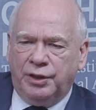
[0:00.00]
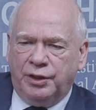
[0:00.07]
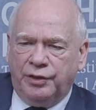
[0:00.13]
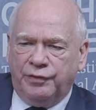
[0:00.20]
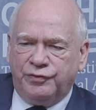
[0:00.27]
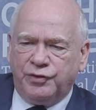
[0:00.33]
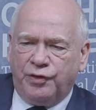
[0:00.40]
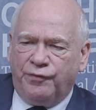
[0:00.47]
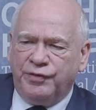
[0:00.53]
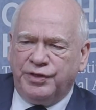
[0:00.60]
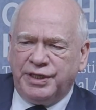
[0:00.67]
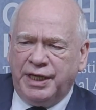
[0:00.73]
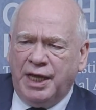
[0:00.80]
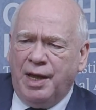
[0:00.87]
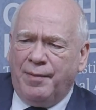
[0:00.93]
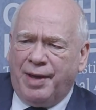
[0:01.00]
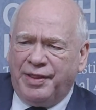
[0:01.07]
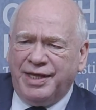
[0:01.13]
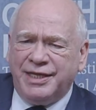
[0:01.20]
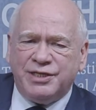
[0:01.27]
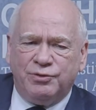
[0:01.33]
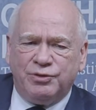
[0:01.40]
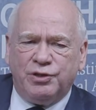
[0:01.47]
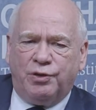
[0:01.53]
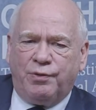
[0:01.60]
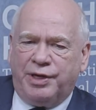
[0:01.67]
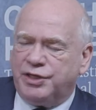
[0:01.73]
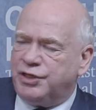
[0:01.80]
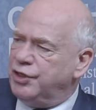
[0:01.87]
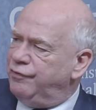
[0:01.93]
of sovereignty. I think it's also a
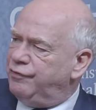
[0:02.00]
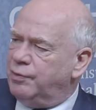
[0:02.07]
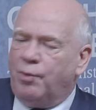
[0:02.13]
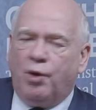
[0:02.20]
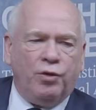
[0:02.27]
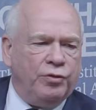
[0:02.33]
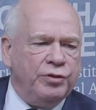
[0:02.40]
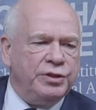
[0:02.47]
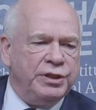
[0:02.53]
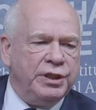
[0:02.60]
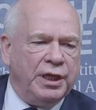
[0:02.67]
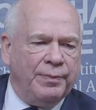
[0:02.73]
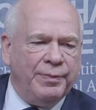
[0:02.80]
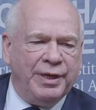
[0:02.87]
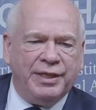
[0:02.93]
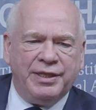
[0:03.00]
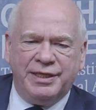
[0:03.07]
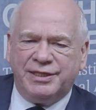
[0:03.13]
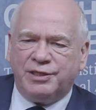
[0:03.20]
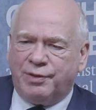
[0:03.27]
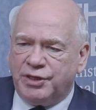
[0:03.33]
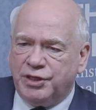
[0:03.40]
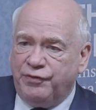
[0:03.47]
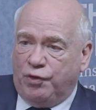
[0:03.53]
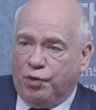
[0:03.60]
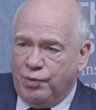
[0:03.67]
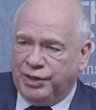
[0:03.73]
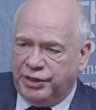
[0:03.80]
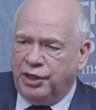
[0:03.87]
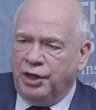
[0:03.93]
question of democracy. I mean, I it's a question of who
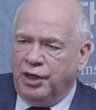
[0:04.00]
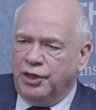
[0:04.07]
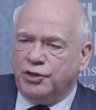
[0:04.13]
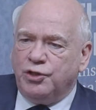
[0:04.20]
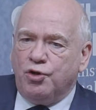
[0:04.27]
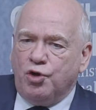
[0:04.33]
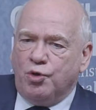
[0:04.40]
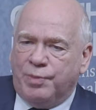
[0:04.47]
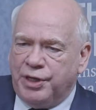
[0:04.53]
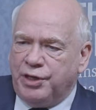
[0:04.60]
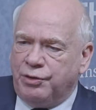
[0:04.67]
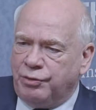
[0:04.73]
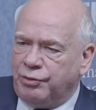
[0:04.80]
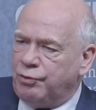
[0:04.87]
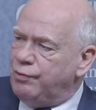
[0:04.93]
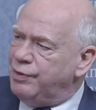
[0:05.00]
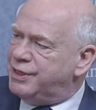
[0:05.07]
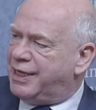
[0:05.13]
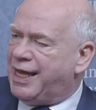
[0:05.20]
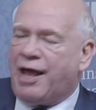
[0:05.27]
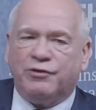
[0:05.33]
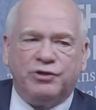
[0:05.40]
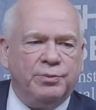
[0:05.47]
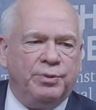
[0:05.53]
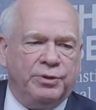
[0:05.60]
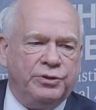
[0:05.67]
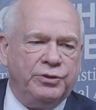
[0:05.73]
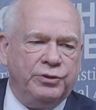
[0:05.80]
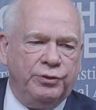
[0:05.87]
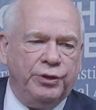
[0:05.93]
you, to whom are you, who is accountable
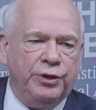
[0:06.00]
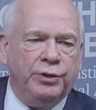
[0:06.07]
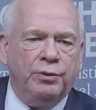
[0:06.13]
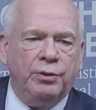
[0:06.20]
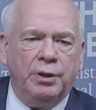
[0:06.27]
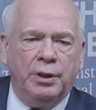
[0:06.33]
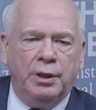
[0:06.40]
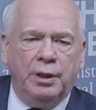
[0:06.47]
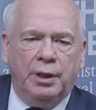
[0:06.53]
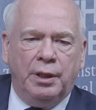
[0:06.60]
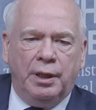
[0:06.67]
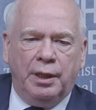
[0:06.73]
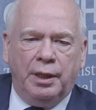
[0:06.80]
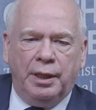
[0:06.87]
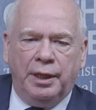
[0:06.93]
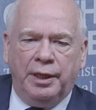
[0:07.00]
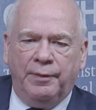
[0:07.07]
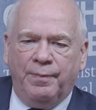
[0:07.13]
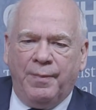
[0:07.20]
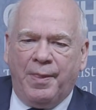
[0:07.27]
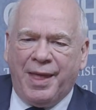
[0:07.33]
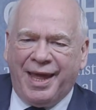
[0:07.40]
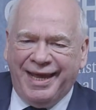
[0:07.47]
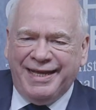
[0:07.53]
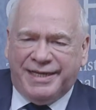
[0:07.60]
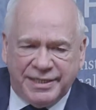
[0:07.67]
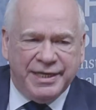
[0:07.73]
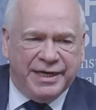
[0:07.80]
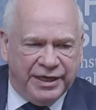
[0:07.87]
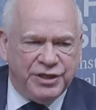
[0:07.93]
to you. Um, and that is
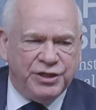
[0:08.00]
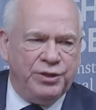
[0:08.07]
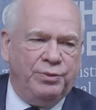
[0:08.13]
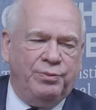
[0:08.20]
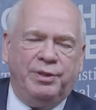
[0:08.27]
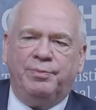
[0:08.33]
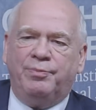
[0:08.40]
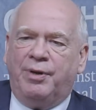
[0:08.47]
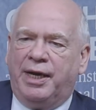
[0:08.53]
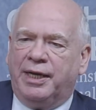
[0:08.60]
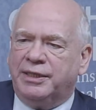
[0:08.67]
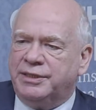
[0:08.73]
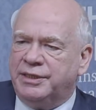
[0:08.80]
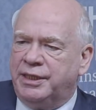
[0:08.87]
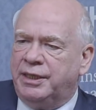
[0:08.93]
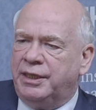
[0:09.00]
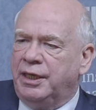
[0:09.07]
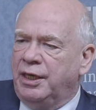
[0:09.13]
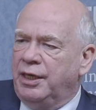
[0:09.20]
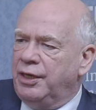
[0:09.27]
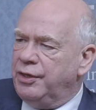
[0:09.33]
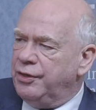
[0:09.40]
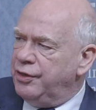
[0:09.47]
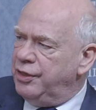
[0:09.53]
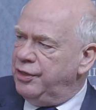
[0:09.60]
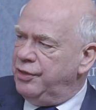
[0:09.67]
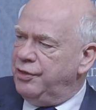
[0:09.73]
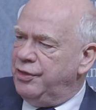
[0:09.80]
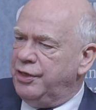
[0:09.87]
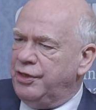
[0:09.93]
an issue with Brexit
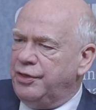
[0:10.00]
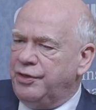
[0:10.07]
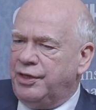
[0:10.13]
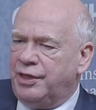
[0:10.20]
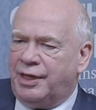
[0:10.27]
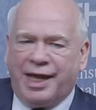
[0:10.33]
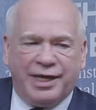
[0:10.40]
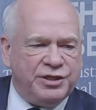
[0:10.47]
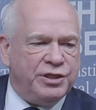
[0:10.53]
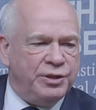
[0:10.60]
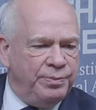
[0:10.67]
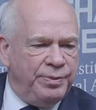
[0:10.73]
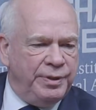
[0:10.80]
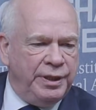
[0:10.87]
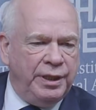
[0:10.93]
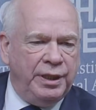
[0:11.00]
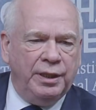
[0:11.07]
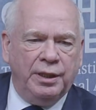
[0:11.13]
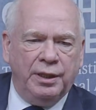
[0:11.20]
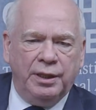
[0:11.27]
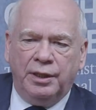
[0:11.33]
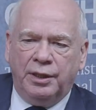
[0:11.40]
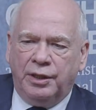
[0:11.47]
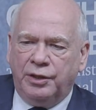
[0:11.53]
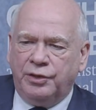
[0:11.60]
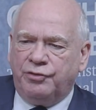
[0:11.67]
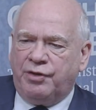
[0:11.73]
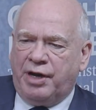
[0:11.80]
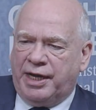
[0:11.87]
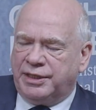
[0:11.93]
that, that, that has to be
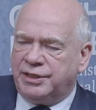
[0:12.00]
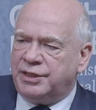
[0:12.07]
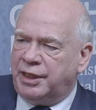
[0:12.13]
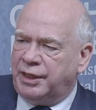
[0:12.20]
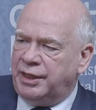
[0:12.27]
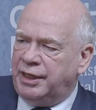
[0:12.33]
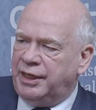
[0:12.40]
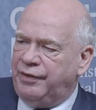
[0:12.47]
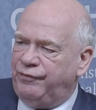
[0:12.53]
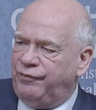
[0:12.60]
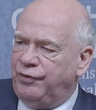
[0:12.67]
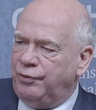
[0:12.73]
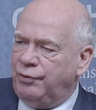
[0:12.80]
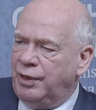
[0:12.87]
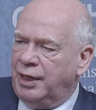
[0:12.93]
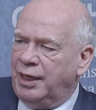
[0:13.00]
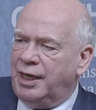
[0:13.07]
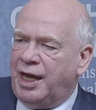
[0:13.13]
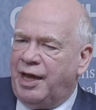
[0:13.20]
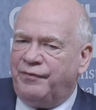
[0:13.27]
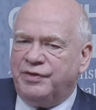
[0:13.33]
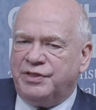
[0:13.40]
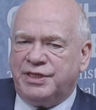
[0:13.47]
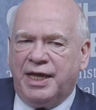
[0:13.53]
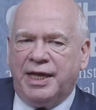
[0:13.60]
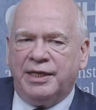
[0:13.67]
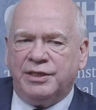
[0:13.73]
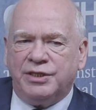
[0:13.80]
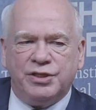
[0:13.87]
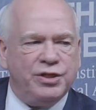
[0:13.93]
addressed. I think if you have a
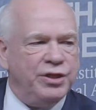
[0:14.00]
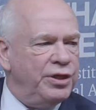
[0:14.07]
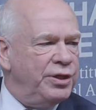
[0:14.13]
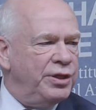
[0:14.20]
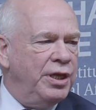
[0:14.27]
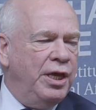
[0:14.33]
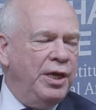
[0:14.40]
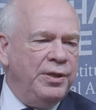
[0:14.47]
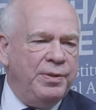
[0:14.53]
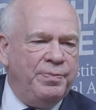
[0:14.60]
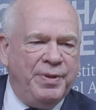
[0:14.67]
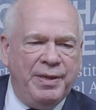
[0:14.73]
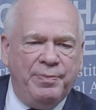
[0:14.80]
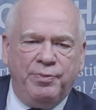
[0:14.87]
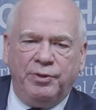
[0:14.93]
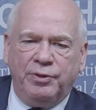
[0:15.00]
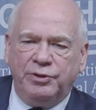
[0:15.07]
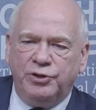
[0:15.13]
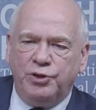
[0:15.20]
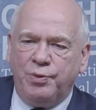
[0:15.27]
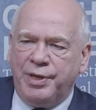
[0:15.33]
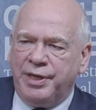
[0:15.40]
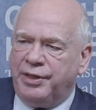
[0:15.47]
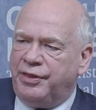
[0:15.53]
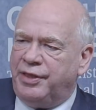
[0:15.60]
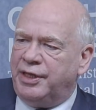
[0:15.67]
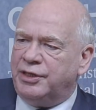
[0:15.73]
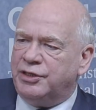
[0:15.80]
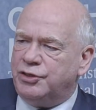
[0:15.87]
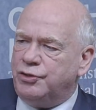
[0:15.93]
sense that the people doing
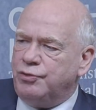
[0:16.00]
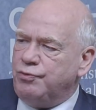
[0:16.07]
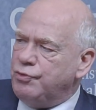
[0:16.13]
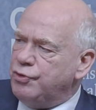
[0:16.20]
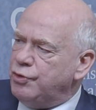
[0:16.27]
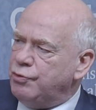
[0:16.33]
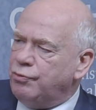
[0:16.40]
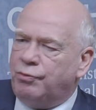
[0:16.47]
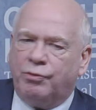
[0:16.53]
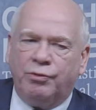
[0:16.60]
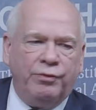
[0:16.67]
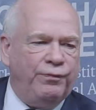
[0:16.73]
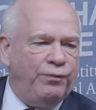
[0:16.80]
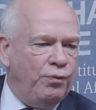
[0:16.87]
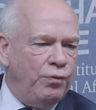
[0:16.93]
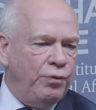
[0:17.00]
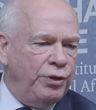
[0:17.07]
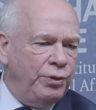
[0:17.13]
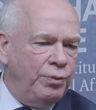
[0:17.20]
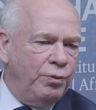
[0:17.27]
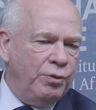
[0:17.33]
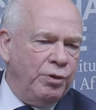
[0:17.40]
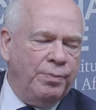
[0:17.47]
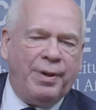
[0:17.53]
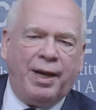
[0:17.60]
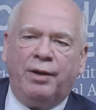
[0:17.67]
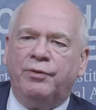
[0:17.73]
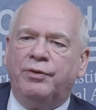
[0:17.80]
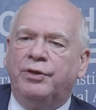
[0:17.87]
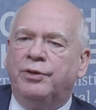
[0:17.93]
things to you or for you or
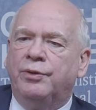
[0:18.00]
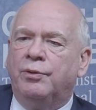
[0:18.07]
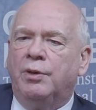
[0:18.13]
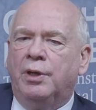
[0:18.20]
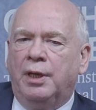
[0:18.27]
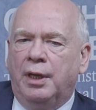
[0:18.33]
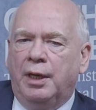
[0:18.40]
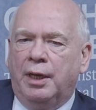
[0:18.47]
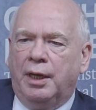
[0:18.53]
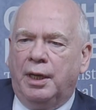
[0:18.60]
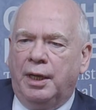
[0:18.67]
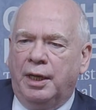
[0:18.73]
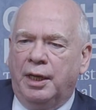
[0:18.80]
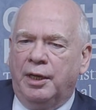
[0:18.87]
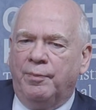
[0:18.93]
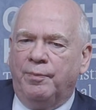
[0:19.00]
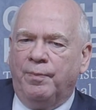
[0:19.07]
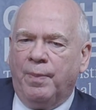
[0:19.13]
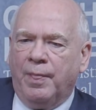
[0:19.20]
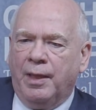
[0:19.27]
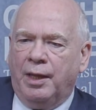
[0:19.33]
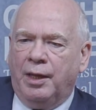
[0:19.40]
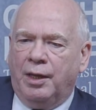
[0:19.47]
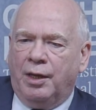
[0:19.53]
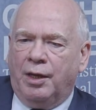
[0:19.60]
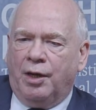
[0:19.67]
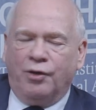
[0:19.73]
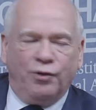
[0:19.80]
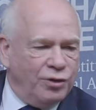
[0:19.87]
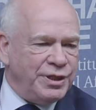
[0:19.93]
about you um,
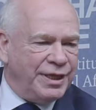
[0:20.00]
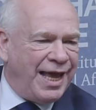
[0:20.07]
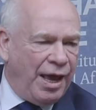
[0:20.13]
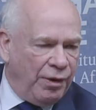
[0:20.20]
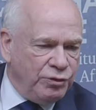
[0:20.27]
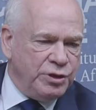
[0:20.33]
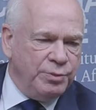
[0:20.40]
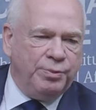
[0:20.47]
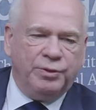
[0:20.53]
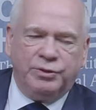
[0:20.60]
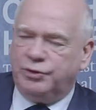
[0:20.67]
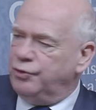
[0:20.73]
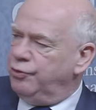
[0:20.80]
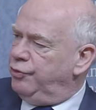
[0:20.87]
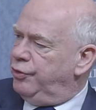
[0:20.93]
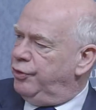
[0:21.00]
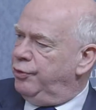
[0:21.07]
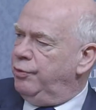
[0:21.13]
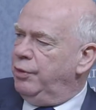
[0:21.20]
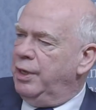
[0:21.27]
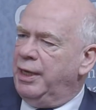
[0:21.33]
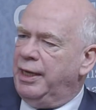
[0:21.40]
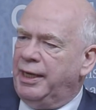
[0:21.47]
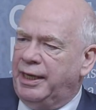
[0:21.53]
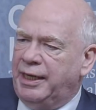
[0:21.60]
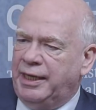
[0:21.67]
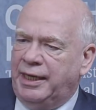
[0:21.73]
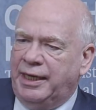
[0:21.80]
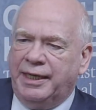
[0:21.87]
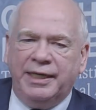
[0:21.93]
are not accountable to you,
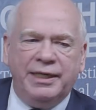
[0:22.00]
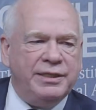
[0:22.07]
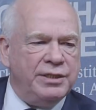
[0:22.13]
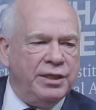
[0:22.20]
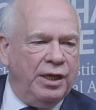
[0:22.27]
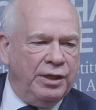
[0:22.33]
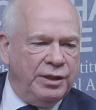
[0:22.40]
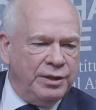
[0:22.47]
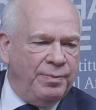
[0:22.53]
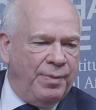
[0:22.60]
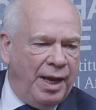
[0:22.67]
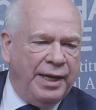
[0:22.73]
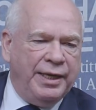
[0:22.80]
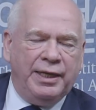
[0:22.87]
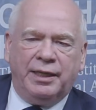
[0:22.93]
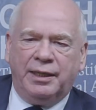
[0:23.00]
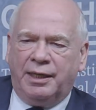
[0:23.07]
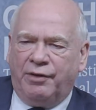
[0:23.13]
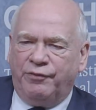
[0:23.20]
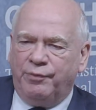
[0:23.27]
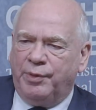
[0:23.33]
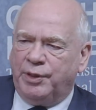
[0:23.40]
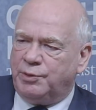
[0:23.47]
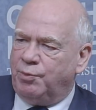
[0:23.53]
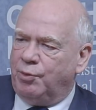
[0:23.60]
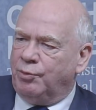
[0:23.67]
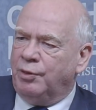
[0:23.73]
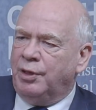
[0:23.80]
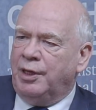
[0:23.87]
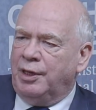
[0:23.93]
it, it is undermining. And however much
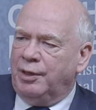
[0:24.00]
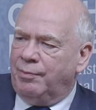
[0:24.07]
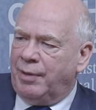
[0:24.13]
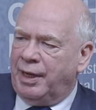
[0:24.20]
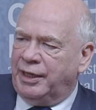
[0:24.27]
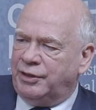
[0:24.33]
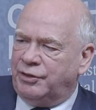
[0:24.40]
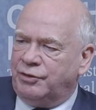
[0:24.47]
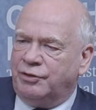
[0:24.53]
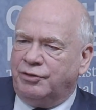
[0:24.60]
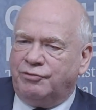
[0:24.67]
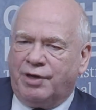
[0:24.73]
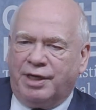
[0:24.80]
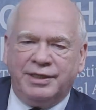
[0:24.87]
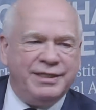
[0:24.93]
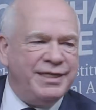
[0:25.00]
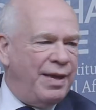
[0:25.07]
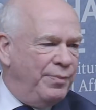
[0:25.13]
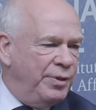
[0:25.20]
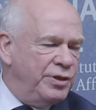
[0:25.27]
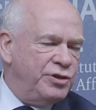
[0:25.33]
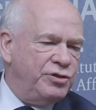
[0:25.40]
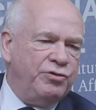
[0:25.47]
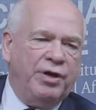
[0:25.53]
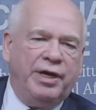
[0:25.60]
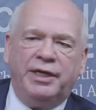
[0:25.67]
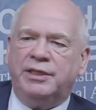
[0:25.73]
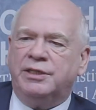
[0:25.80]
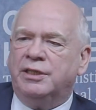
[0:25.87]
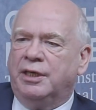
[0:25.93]
one might try to
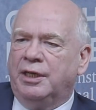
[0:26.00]
demonstrate